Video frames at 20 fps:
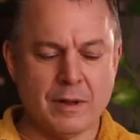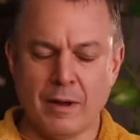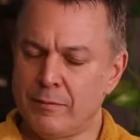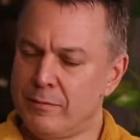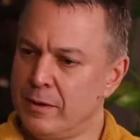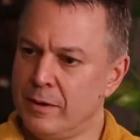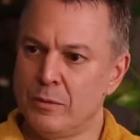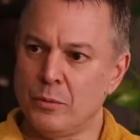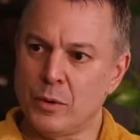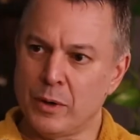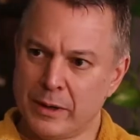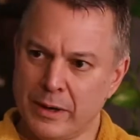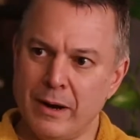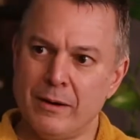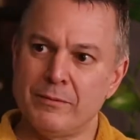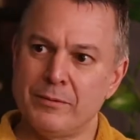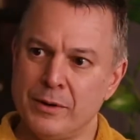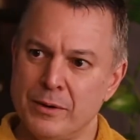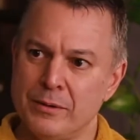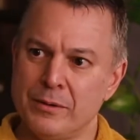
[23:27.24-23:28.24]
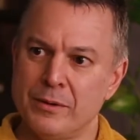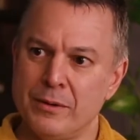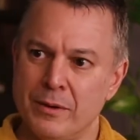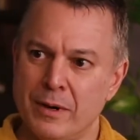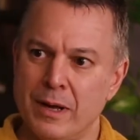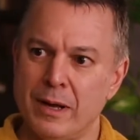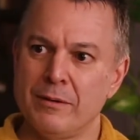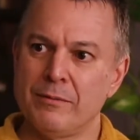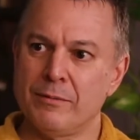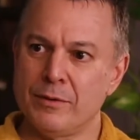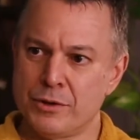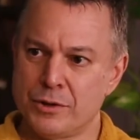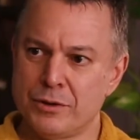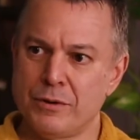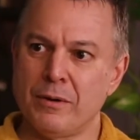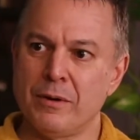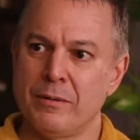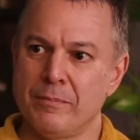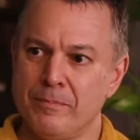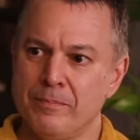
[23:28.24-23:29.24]
Definitely a workout for your third eye, for
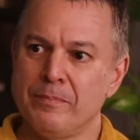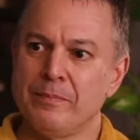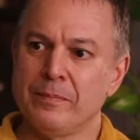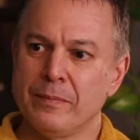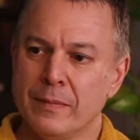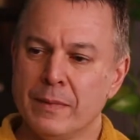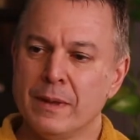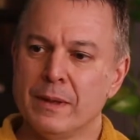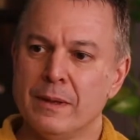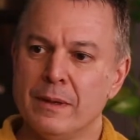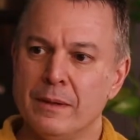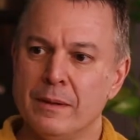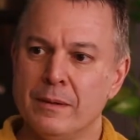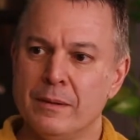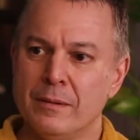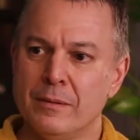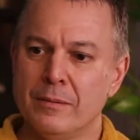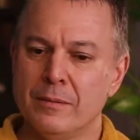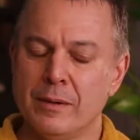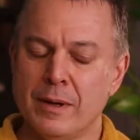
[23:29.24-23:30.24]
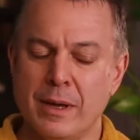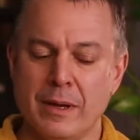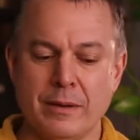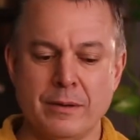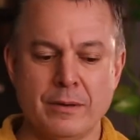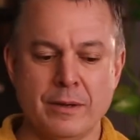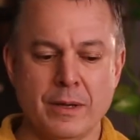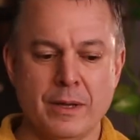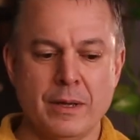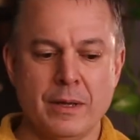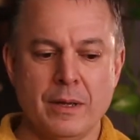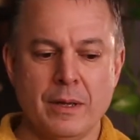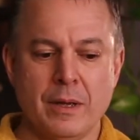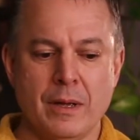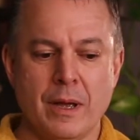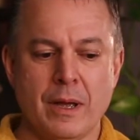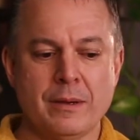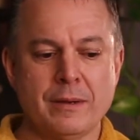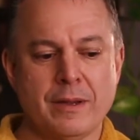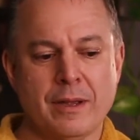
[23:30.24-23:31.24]
sure. And
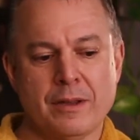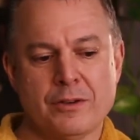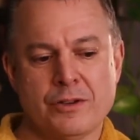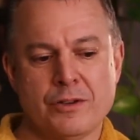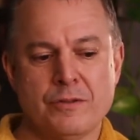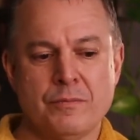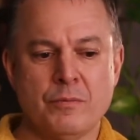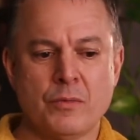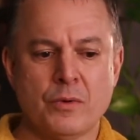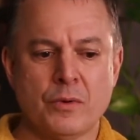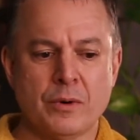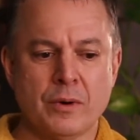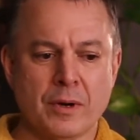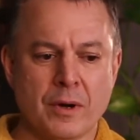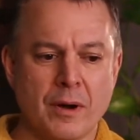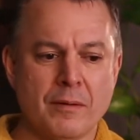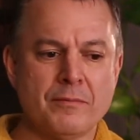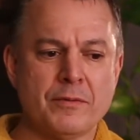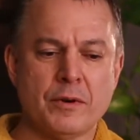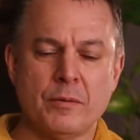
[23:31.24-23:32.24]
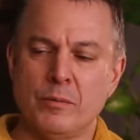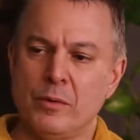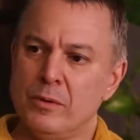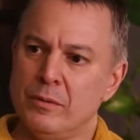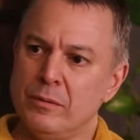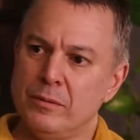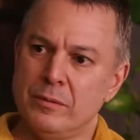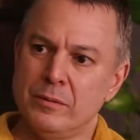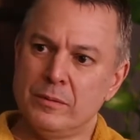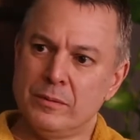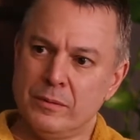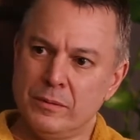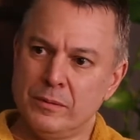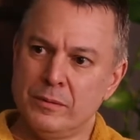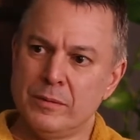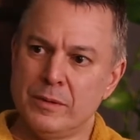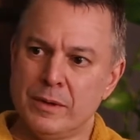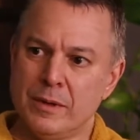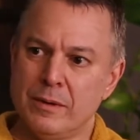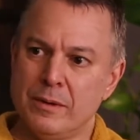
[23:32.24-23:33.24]
get you more comfortable,
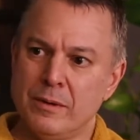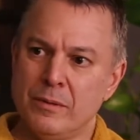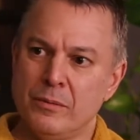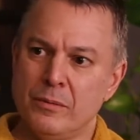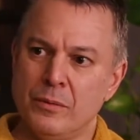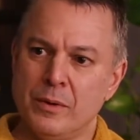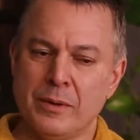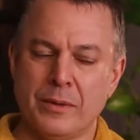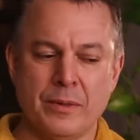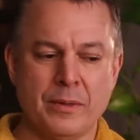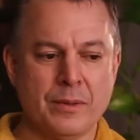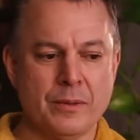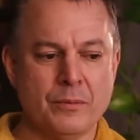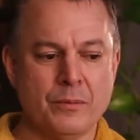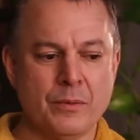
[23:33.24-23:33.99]
with